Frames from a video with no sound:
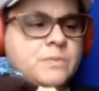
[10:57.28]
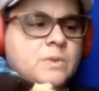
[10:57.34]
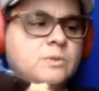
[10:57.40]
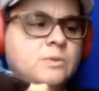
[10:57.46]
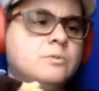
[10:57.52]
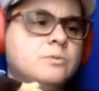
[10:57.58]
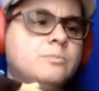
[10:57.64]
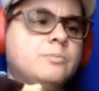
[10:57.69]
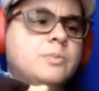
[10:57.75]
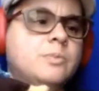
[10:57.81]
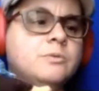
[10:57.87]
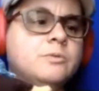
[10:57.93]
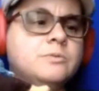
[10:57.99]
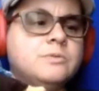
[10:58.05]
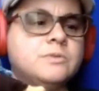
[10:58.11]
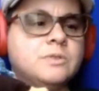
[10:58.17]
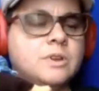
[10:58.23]

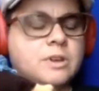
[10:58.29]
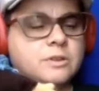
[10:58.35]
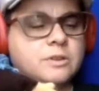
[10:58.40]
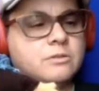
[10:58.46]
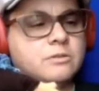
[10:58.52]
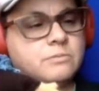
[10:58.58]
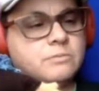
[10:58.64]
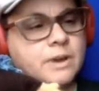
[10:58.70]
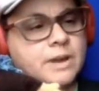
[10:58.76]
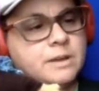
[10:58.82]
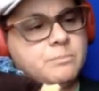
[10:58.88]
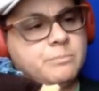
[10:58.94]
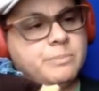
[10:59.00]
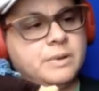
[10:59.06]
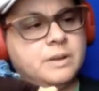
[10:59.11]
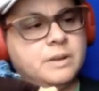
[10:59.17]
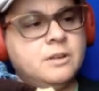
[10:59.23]
Spruce, you're right,
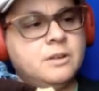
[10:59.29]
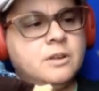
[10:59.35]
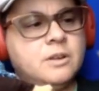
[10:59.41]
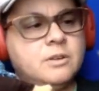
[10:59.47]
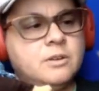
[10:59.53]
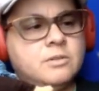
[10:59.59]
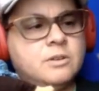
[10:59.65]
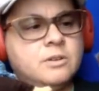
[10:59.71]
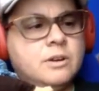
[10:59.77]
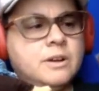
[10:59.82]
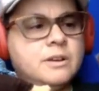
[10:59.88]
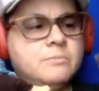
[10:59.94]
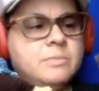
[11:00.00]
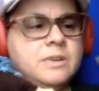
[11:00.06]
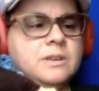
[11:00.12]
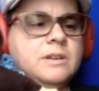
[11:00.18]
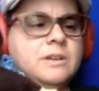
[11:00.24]
but you
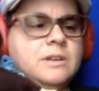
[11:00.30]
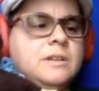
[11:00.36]
gotta be a